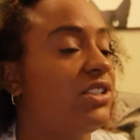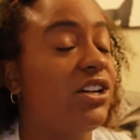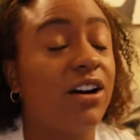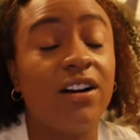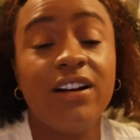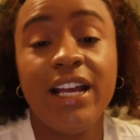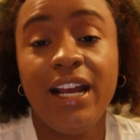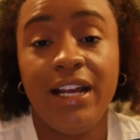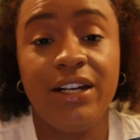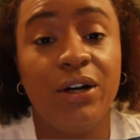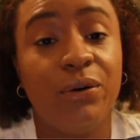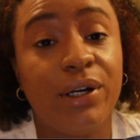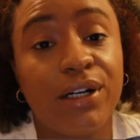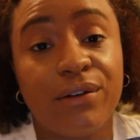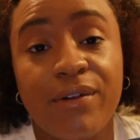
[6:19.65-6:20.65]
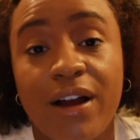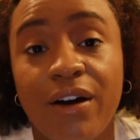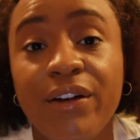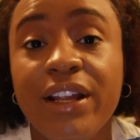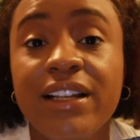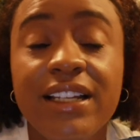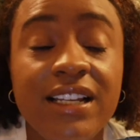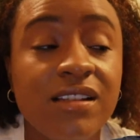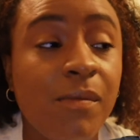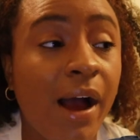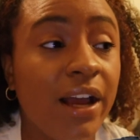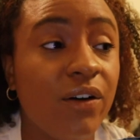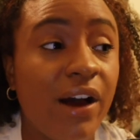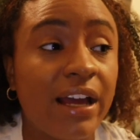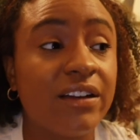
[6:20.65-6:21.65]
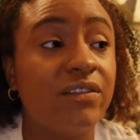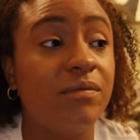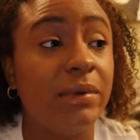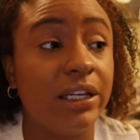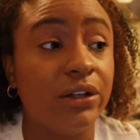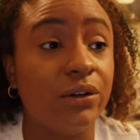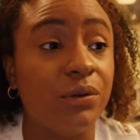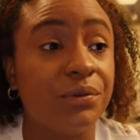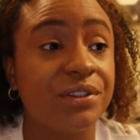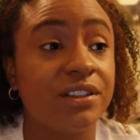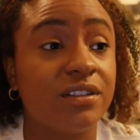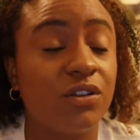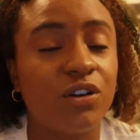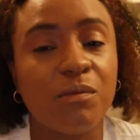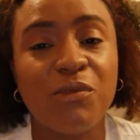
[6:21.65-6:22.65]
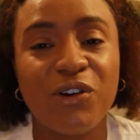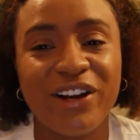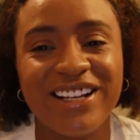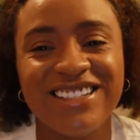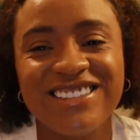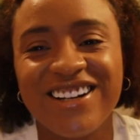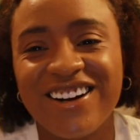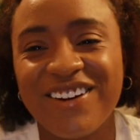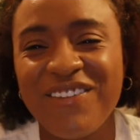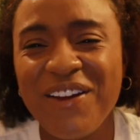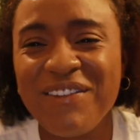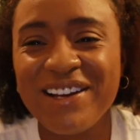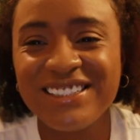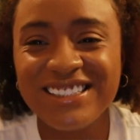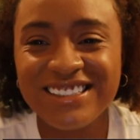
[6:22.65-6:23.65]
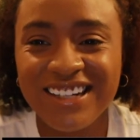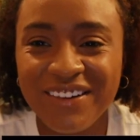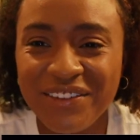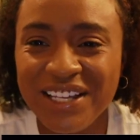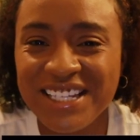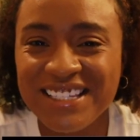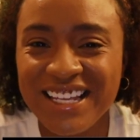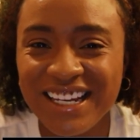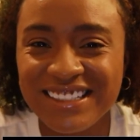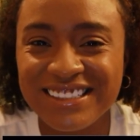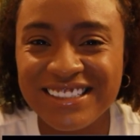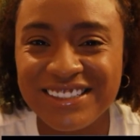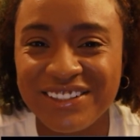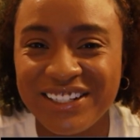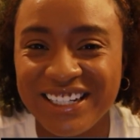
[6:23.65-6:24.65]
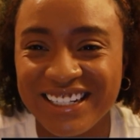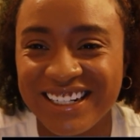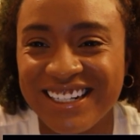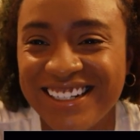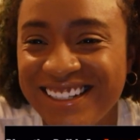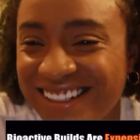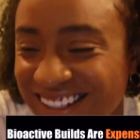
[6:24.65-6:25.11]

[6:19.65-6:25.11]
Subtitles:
Girl, there ain't nowhere around it. These bioactive bills, or boy, sorry, maybe I should stop being sexist on here.